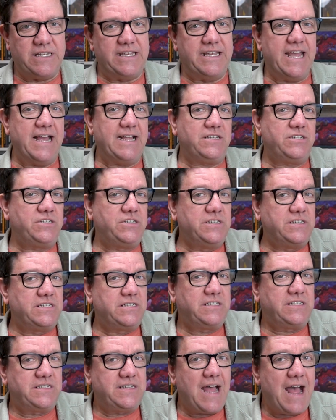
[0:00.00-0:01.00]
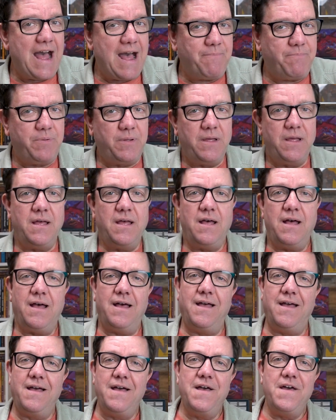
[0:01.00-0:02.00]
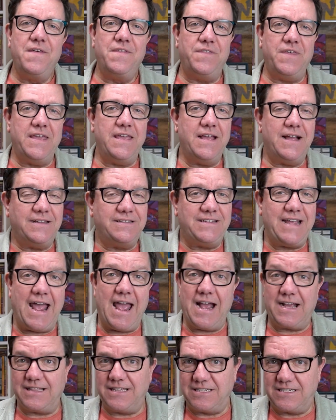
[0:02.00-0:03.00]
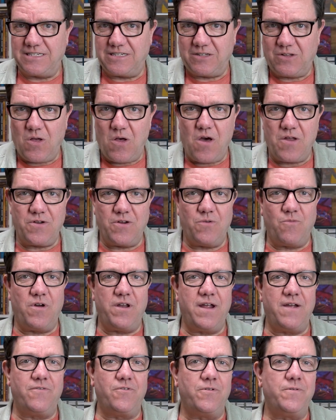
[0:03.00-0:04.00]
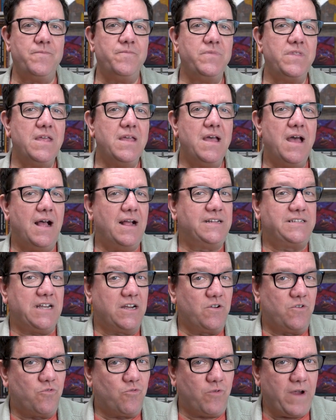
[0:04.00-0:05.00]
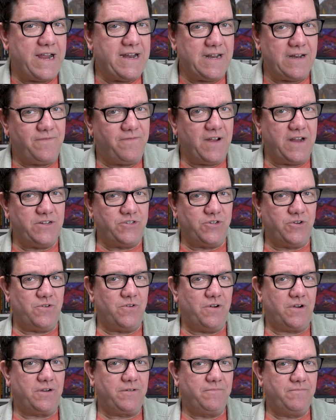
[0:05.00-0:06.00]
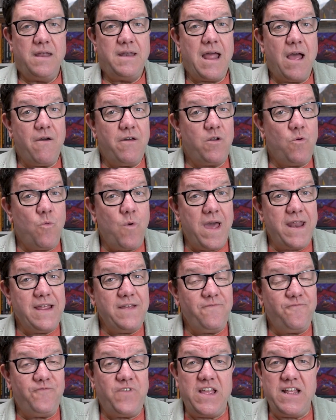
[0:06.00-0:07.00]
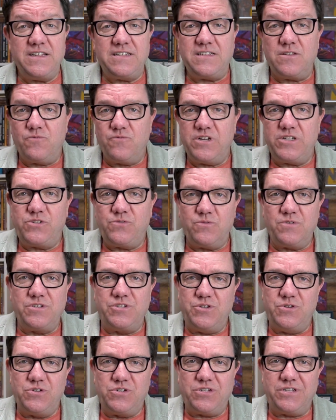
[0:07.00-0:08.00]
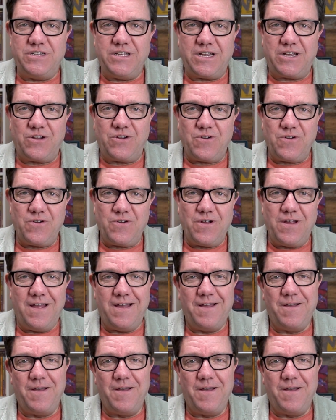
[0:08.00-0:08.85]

get to stop the attack, the slaughter, whatever. It's a great adventure hook. Now, at a wedding feast, the rituals usually occur